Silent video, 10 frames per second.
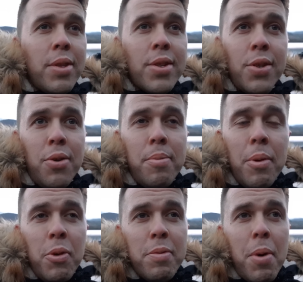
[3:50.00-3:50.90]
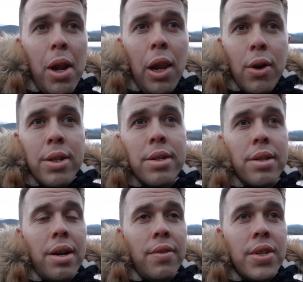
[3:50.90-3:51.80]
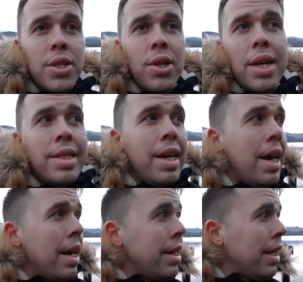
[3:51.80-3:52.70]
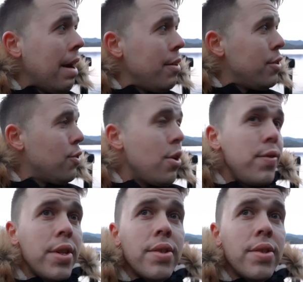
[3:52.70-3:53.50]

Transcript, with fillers: saw me with my lights on this jetty, and then carry on driving.